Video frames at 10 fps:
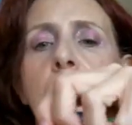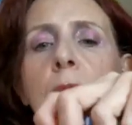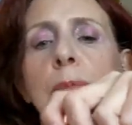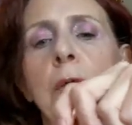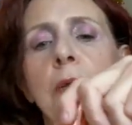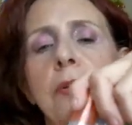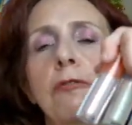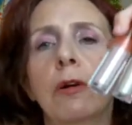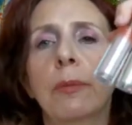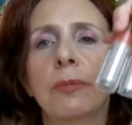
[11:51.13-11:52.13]
And with
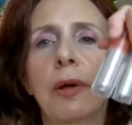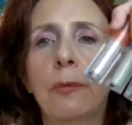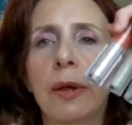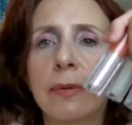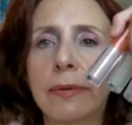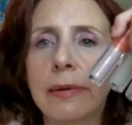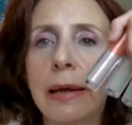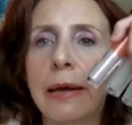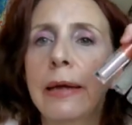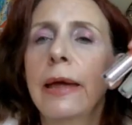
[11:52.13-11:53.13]
multi-chromes, I would
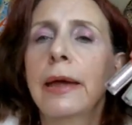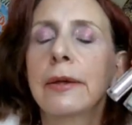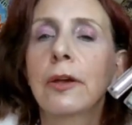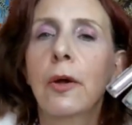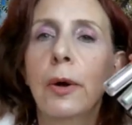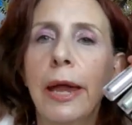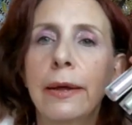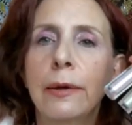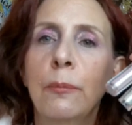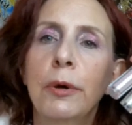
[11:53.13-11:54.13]
say go
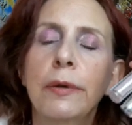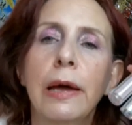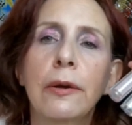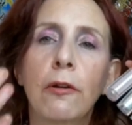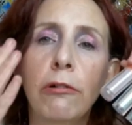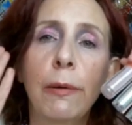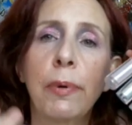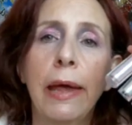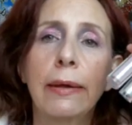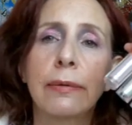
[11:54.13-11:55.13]
ahead and put down a
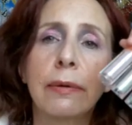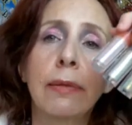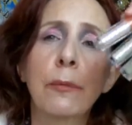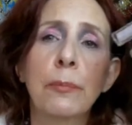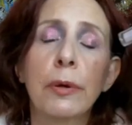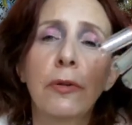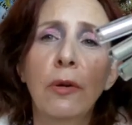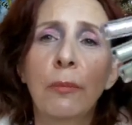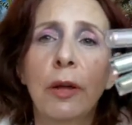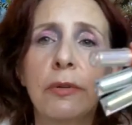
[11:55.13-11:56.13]
cream base and then put
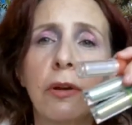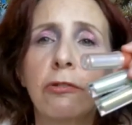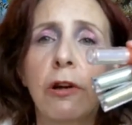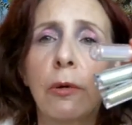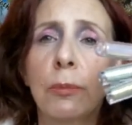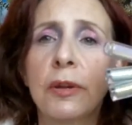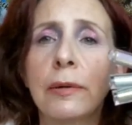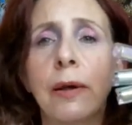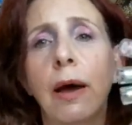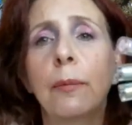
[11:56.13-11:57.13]
your multi-chromes
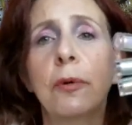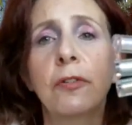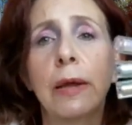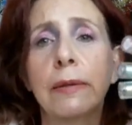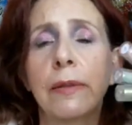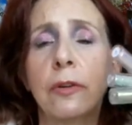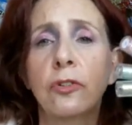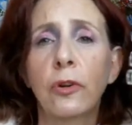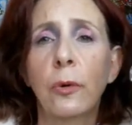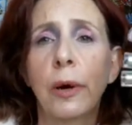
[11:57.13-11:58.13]
on top of it. They'll
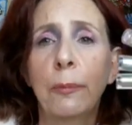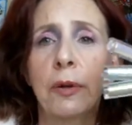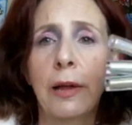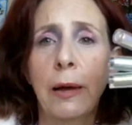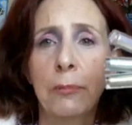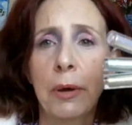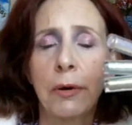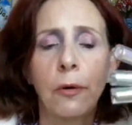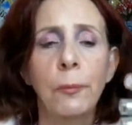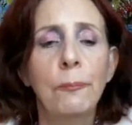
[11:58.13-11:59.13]
show up a lot
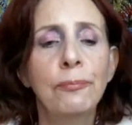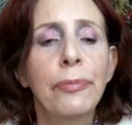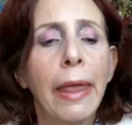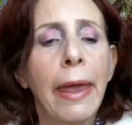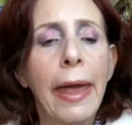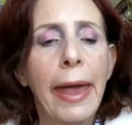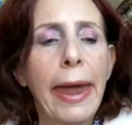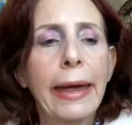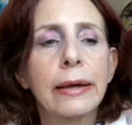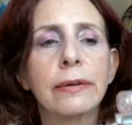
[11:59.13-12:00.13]
better.
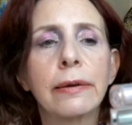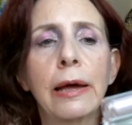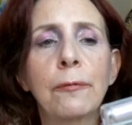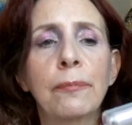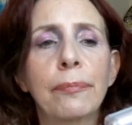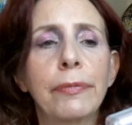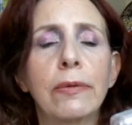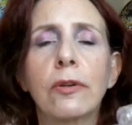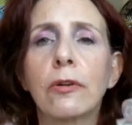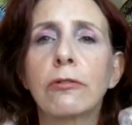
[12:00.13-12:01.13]
And um,
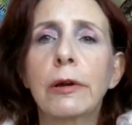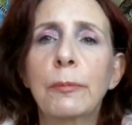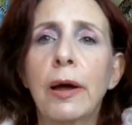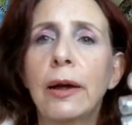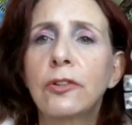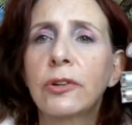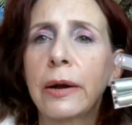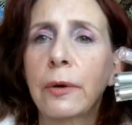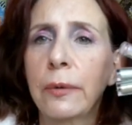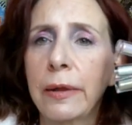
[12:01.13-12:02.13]
so cream
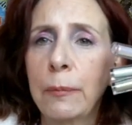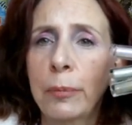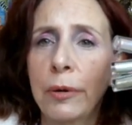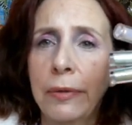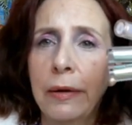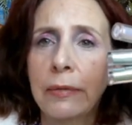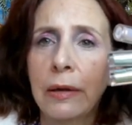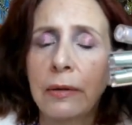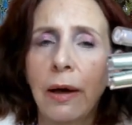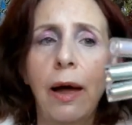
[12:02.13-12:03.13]
eyeshadow and then put these
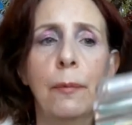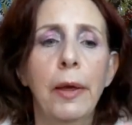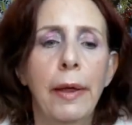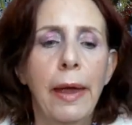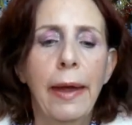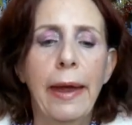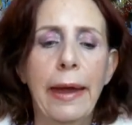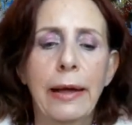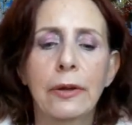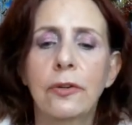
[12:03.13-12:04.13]
on top.
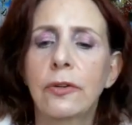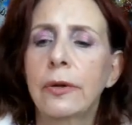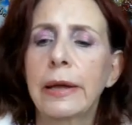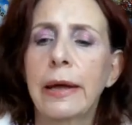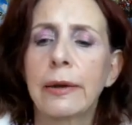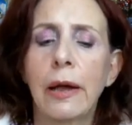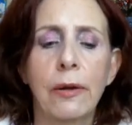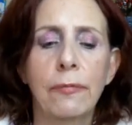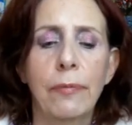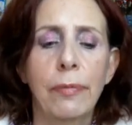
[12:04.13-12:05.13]
And you get
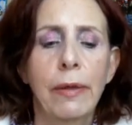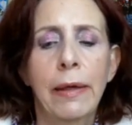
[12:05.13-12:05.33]
a,